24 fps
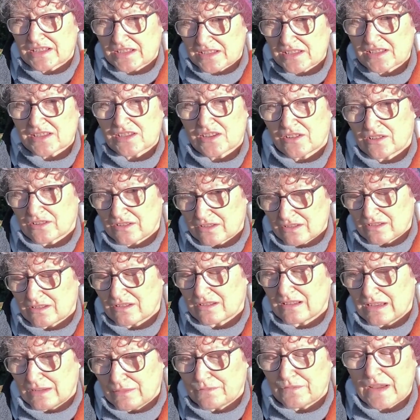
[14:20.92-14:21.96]
certain
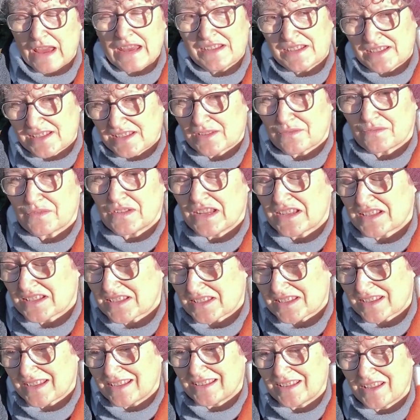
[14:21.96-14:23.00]

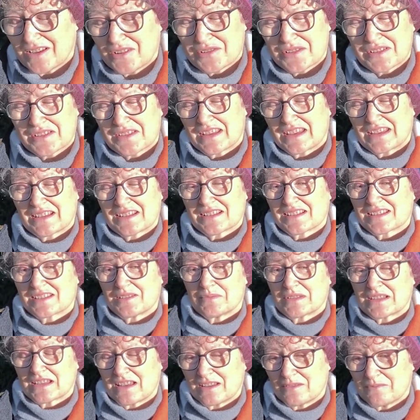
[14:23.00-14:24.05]
evasiveness in those things
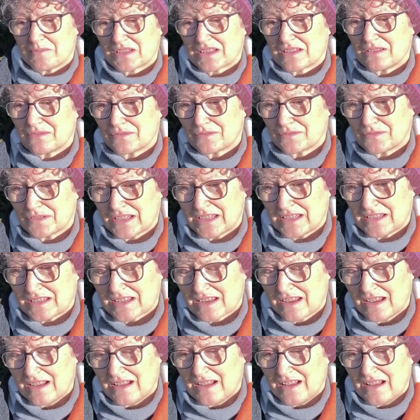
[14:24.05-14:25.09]
sometimes in Fleet.
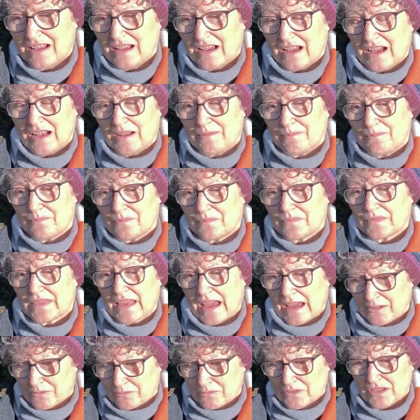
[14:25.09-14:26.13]

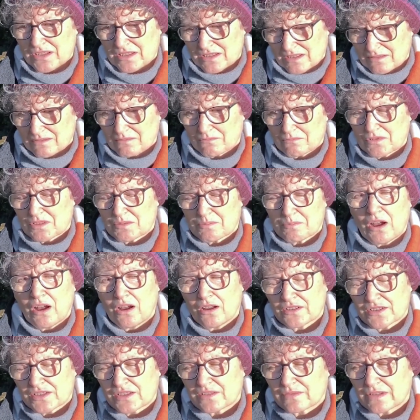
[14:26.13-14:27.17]
That was
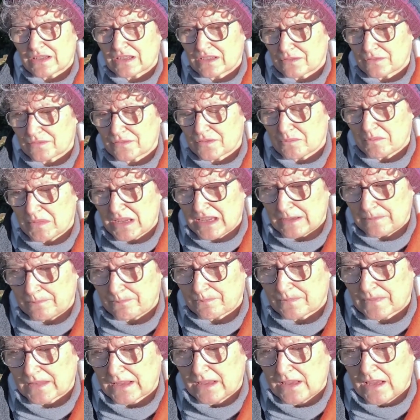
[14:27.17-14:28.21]
part of it for me.
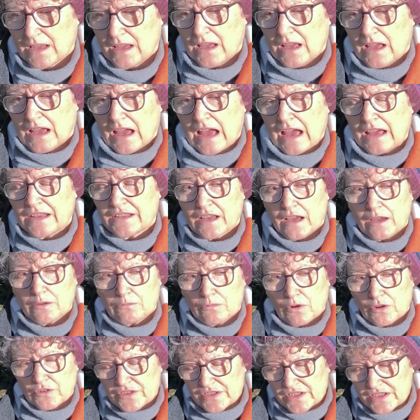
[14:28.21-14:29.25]
And I
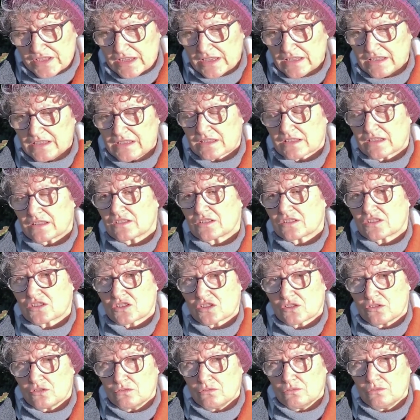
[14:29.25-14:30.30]
wanted
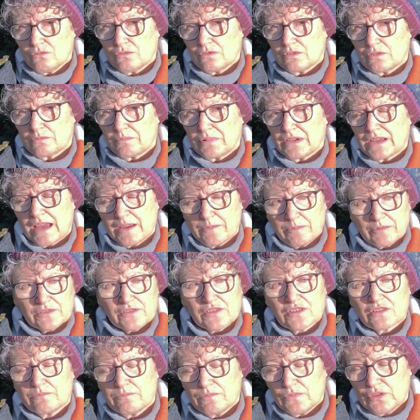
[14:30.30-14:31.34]
to be able
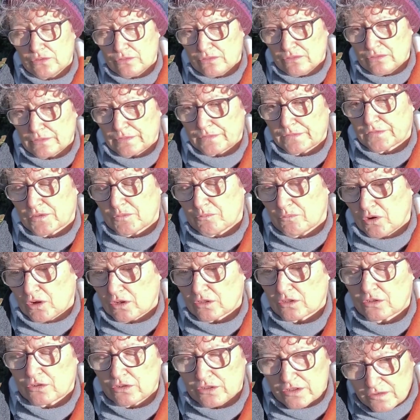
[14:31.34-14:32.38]
to move from what
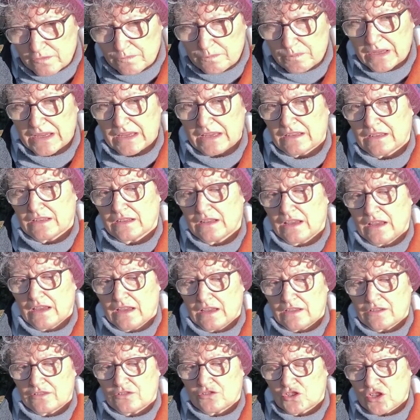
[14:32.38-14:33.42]
could have been
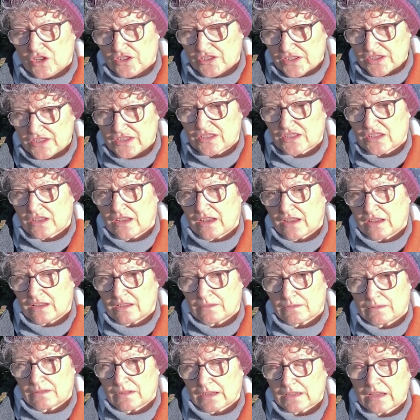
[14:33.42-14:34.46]
just a
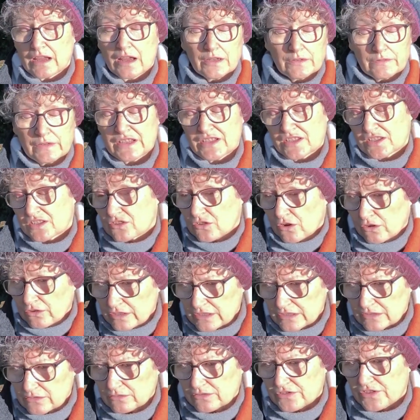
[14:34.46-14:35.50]
kind of
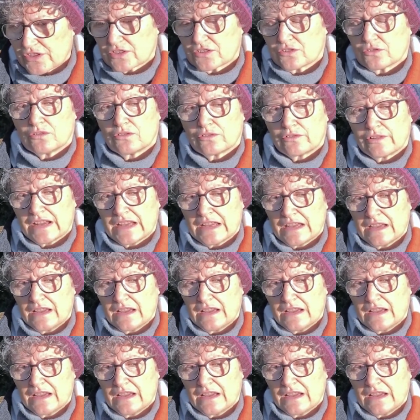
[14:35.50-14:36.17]
historical story